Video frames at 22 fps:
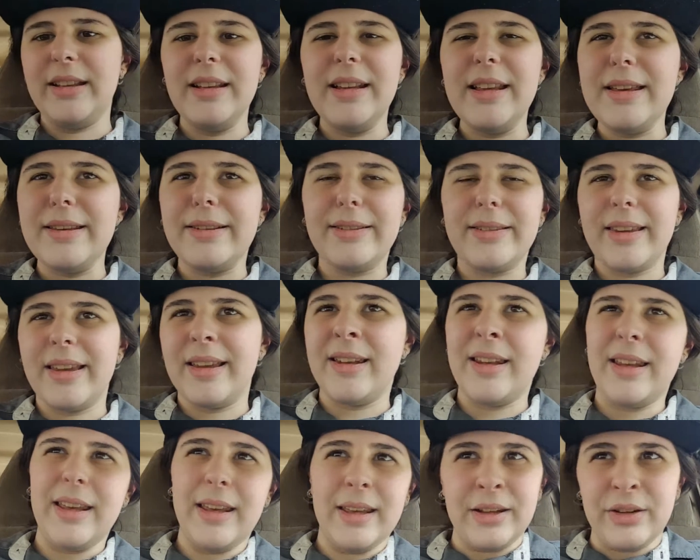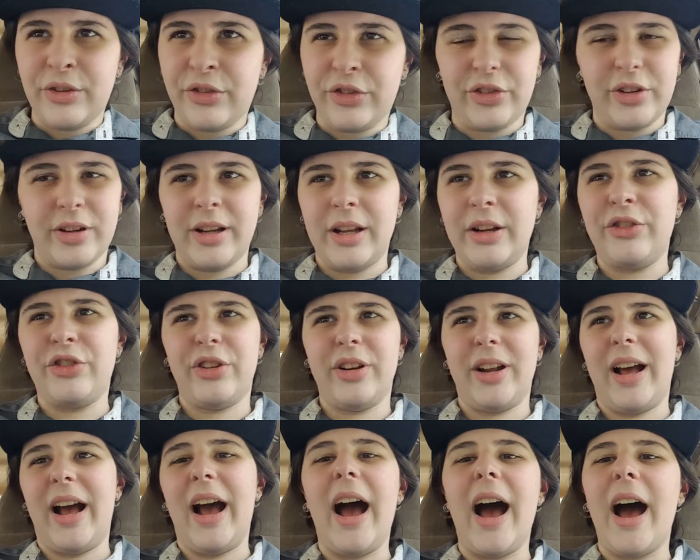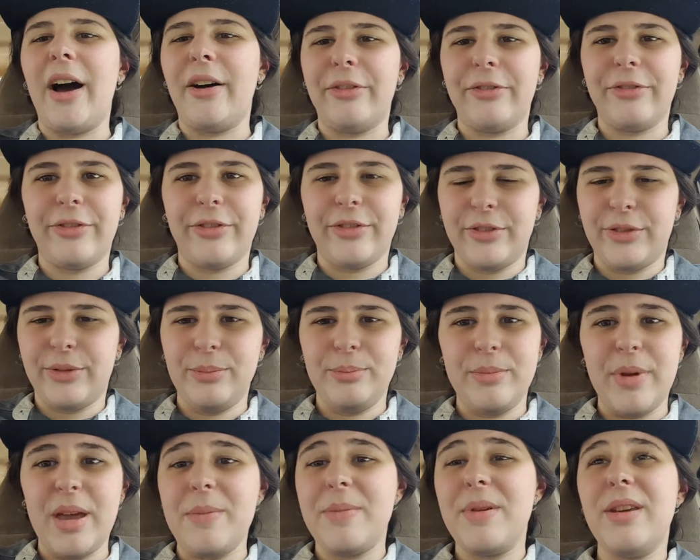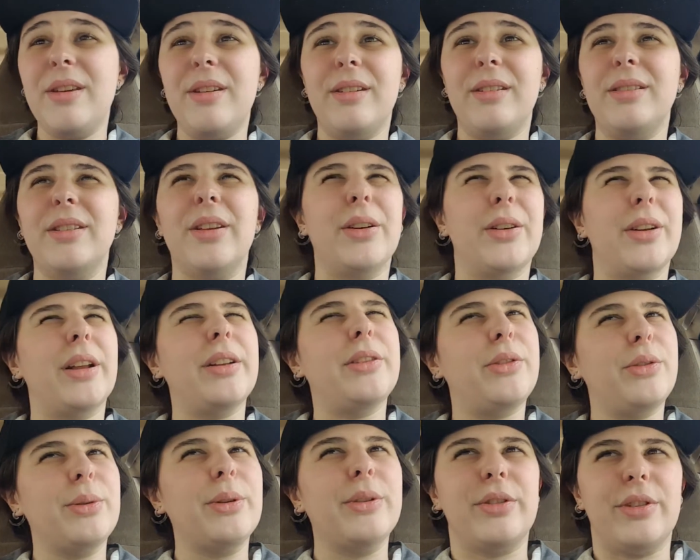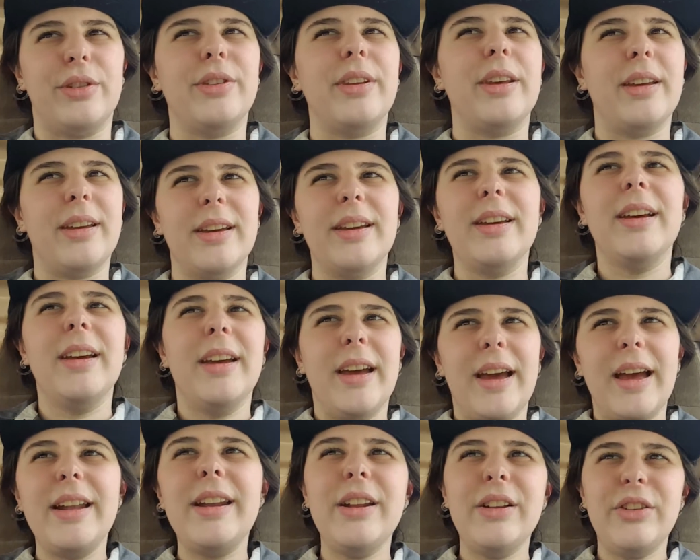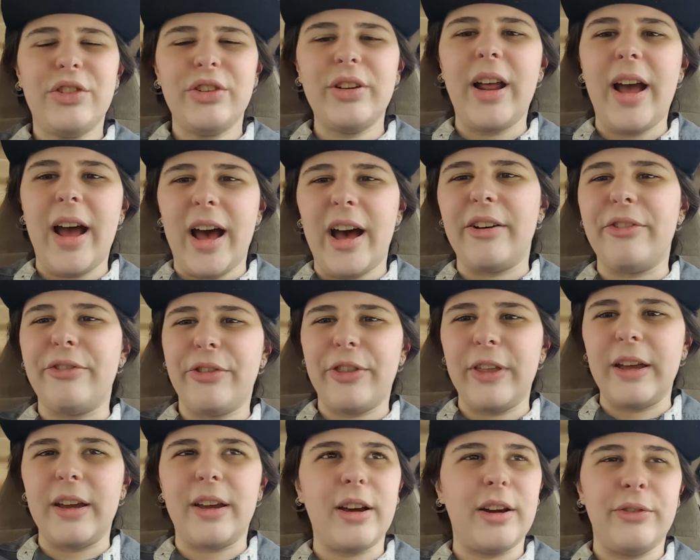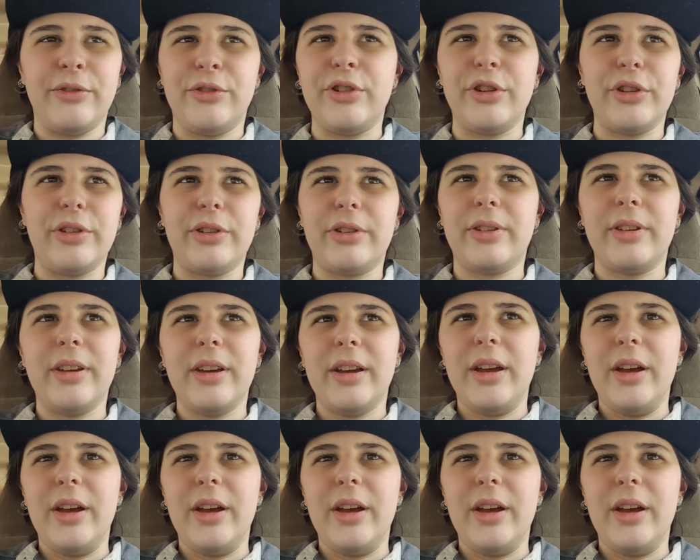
least an inch and a half, maybe, no, not 2 inches, like an inch and a half thick of just